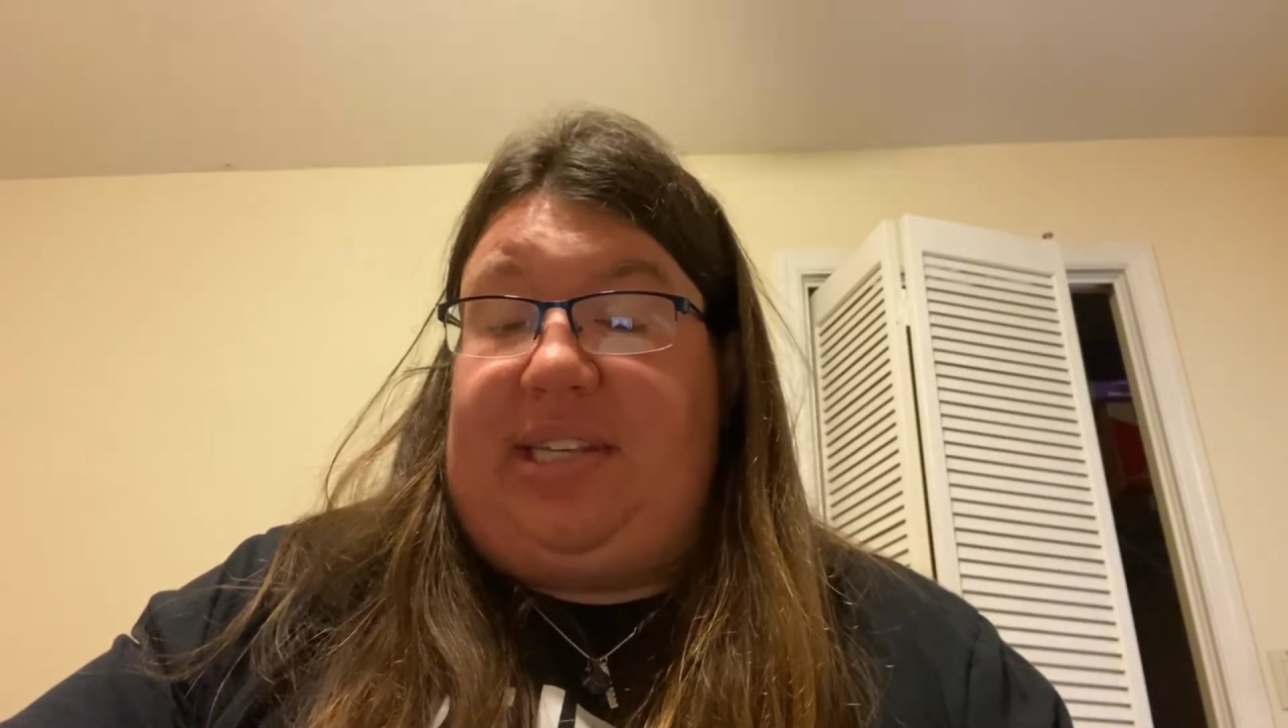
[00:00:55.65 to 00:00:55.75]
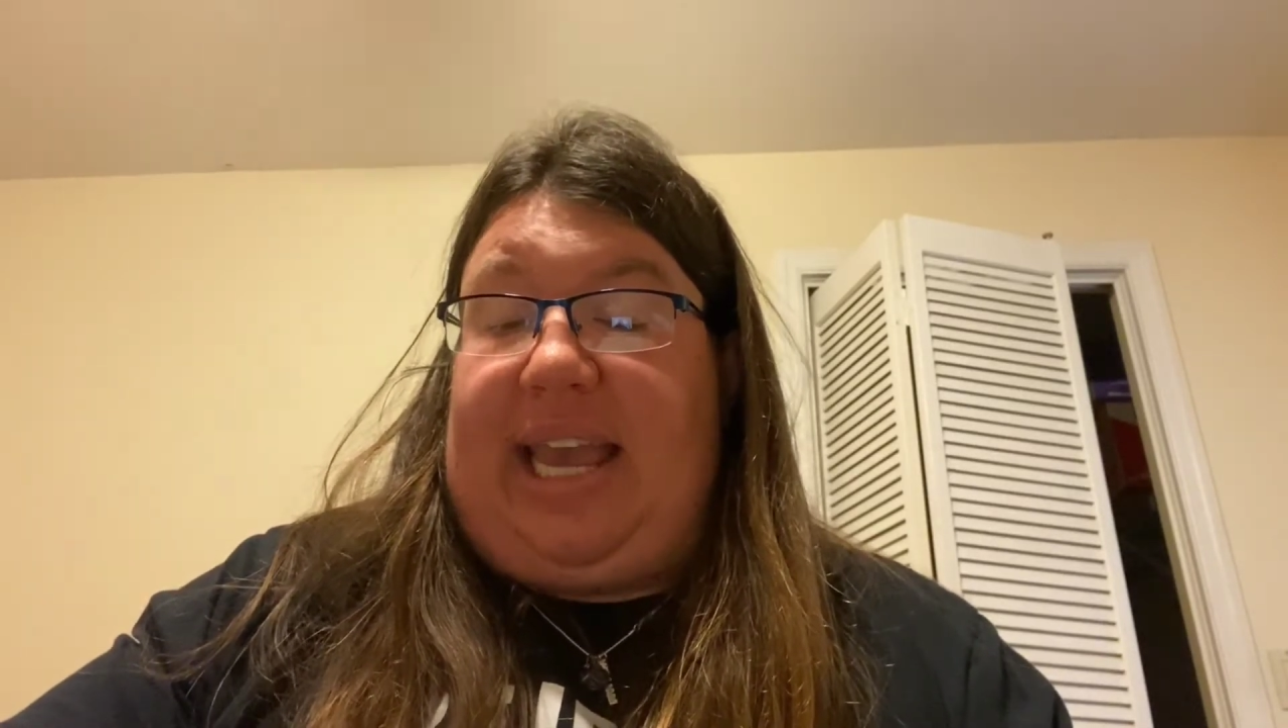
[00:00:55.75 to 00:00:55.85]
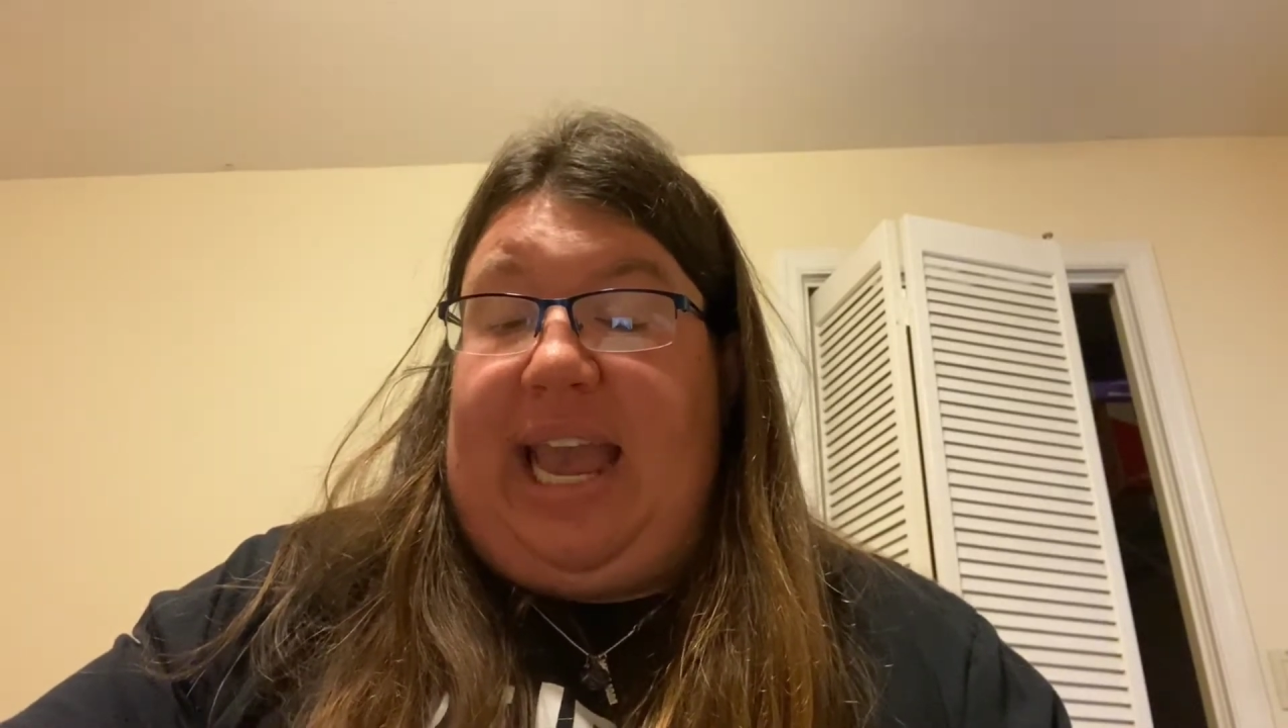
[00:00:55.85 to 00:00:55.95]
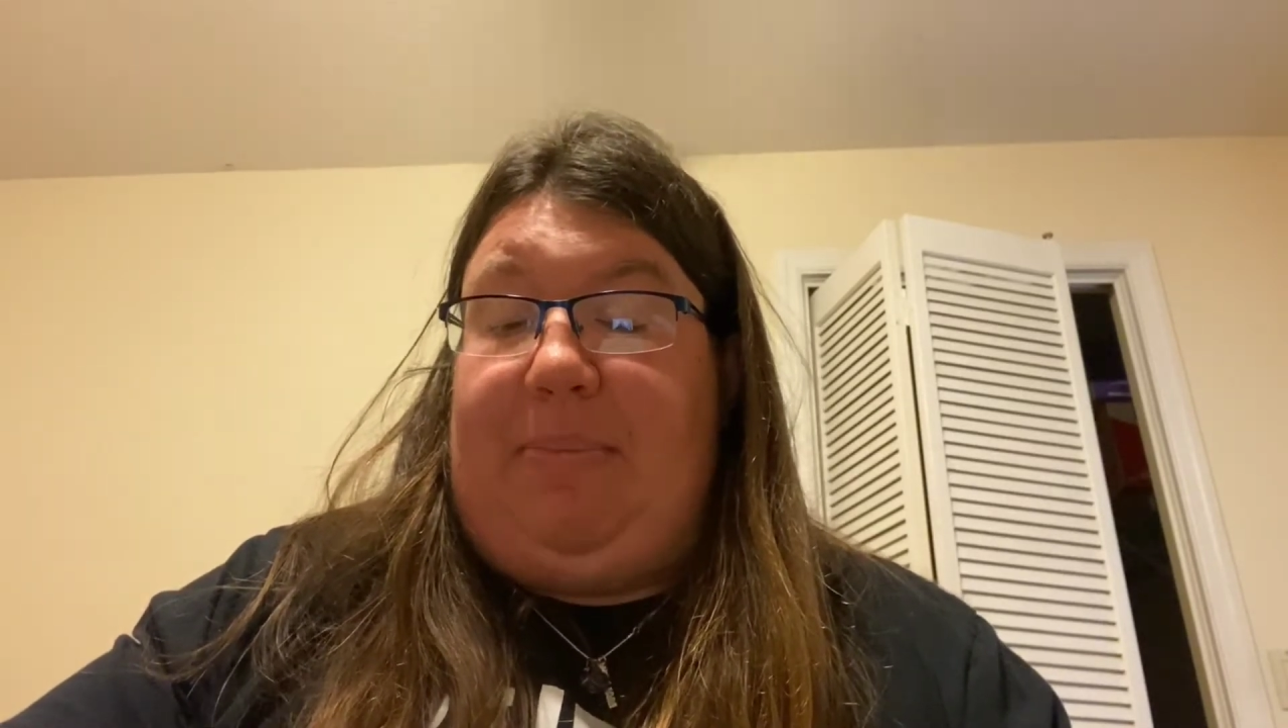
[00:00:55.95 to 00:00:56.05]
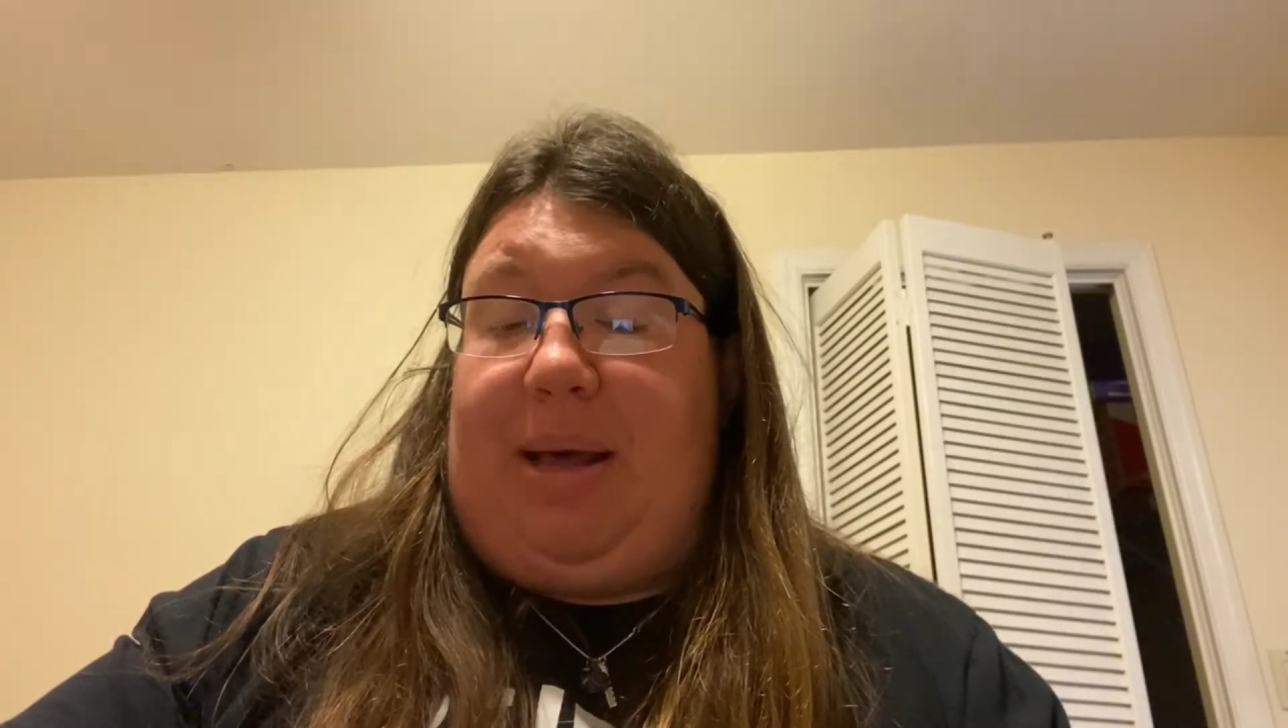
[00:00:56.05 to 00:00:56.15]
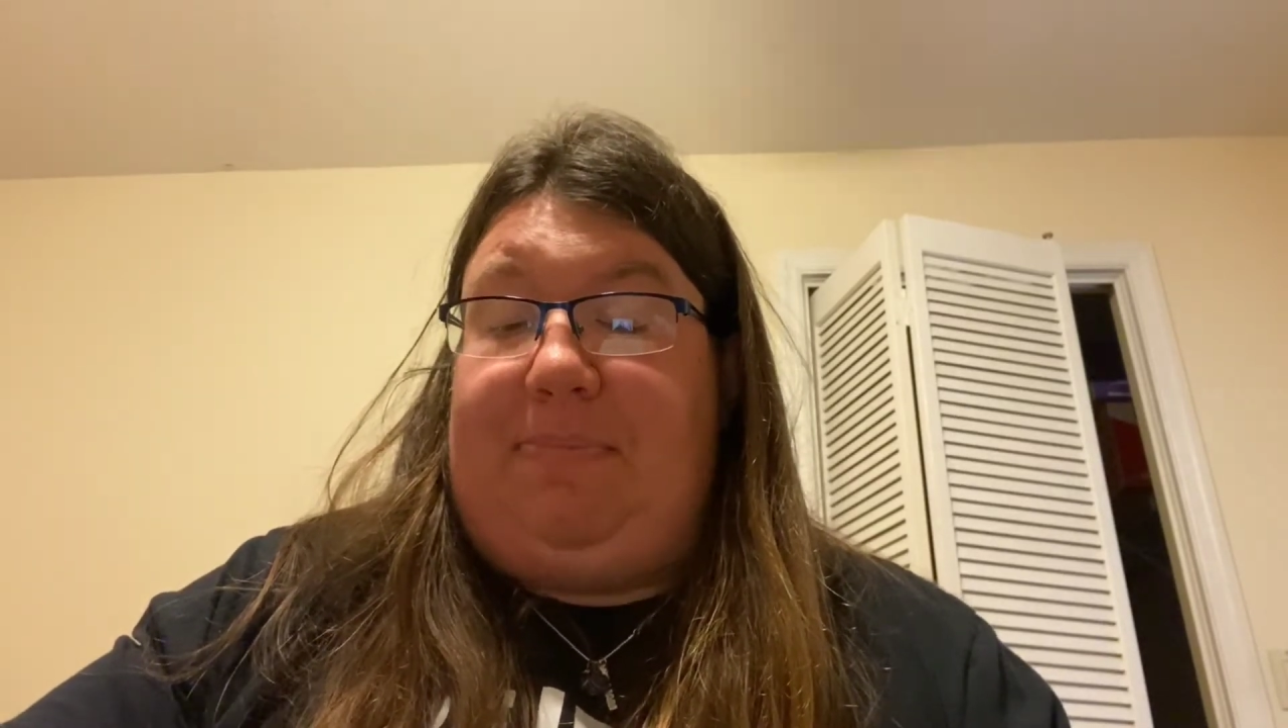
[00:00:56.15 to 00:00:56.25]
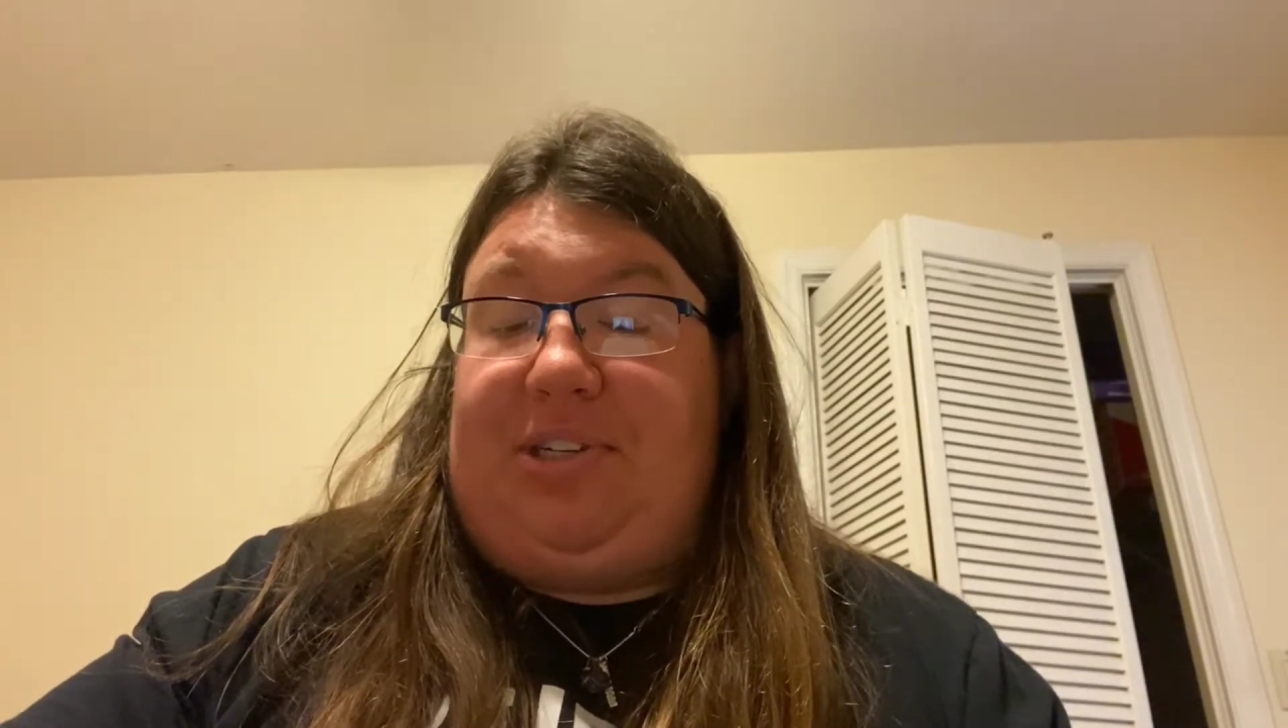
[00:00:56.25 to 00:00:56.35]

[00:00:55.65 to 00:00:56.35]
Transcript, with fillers: came up